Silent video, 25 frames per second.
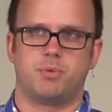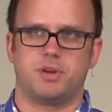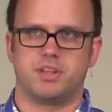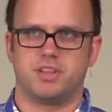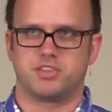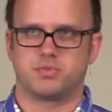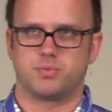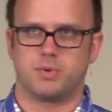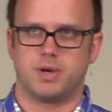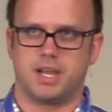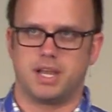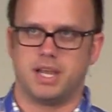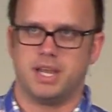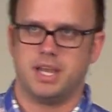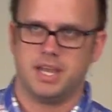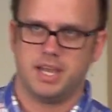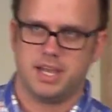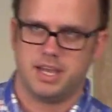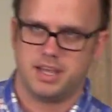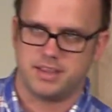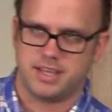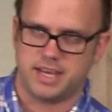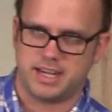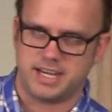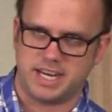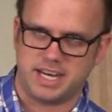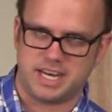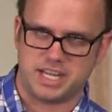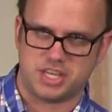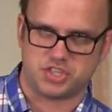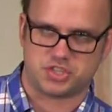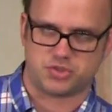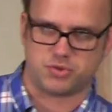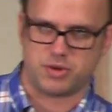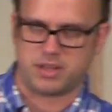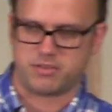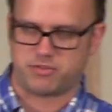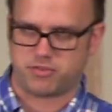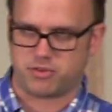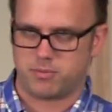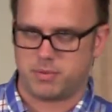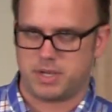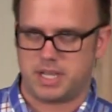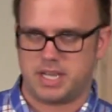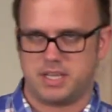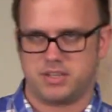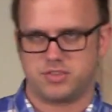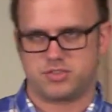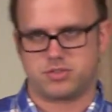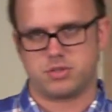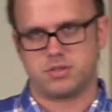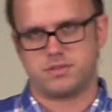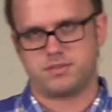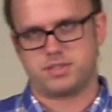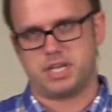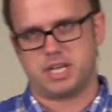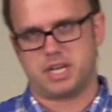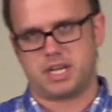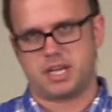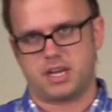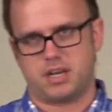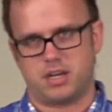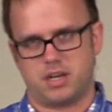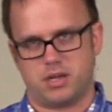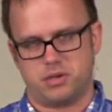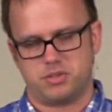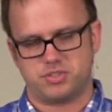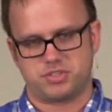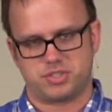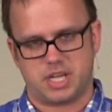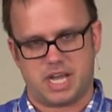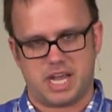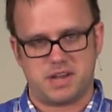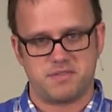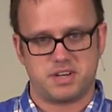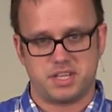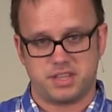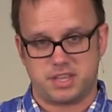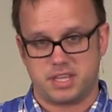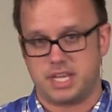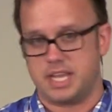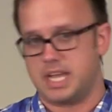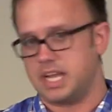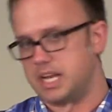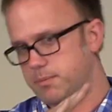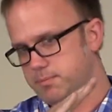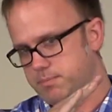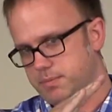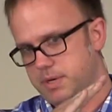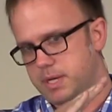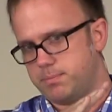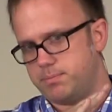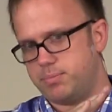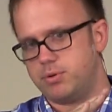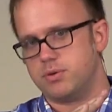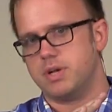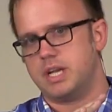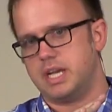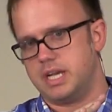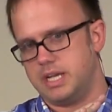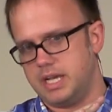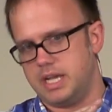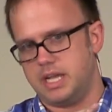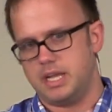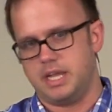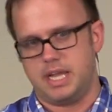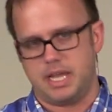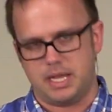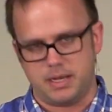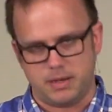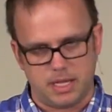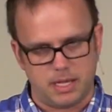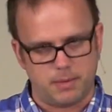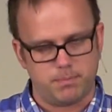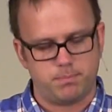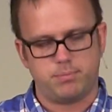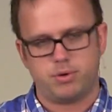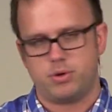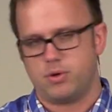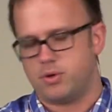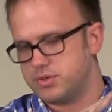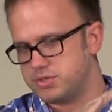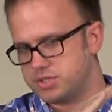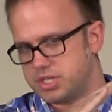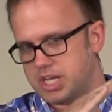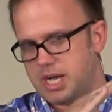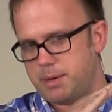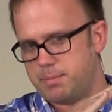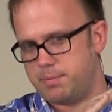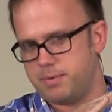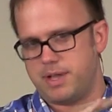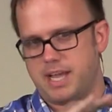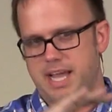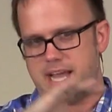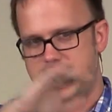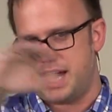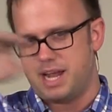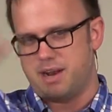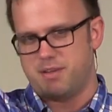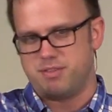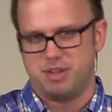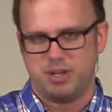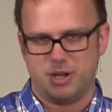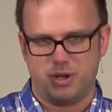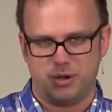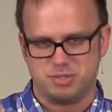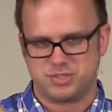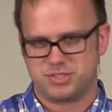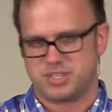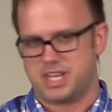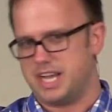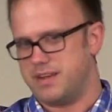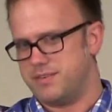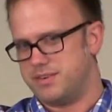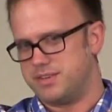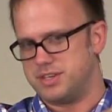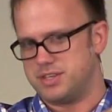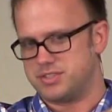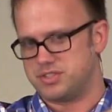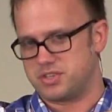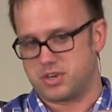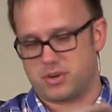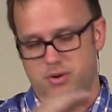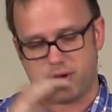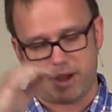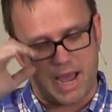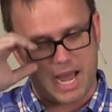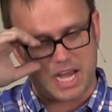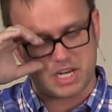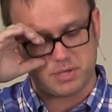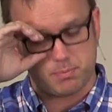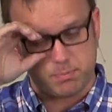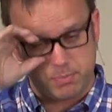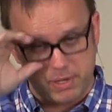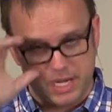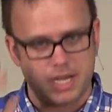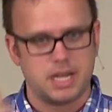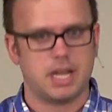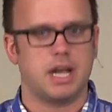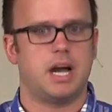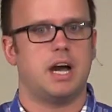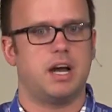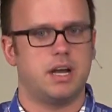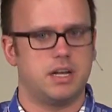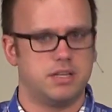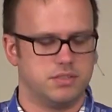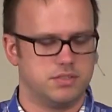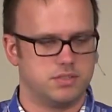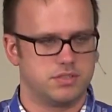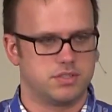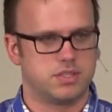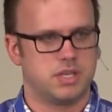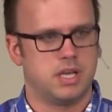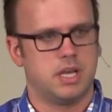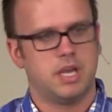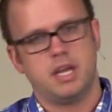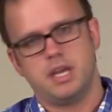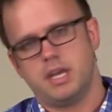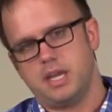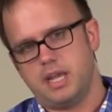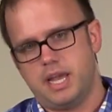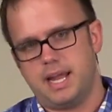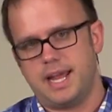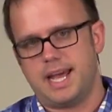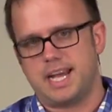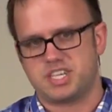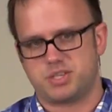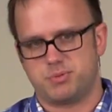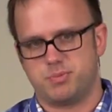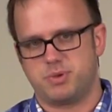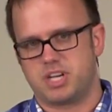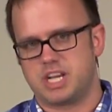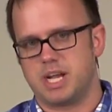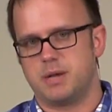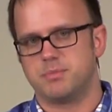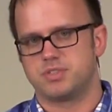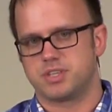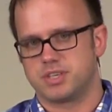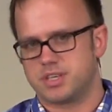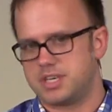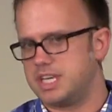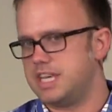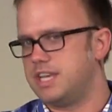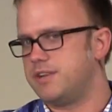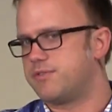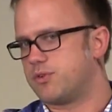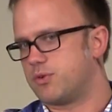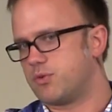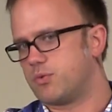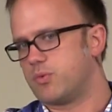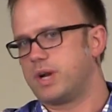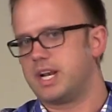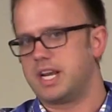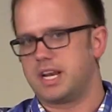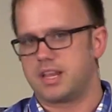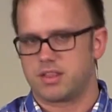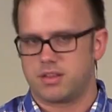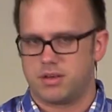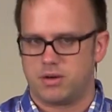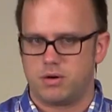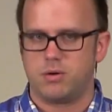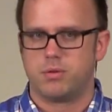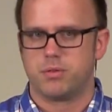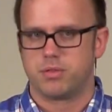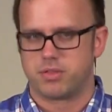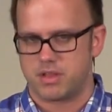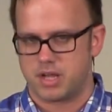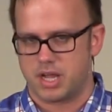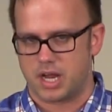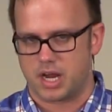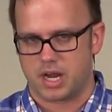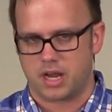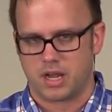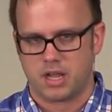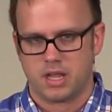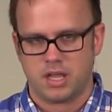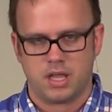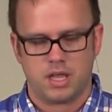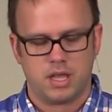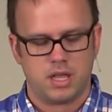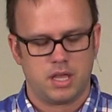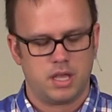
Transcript: Put it this way: that hideous strength for me is sort of taking a nosedive, and at the end, it pulls up out of the nosedive and doesn't crash, because it actually becomes a key for reading the whole thing.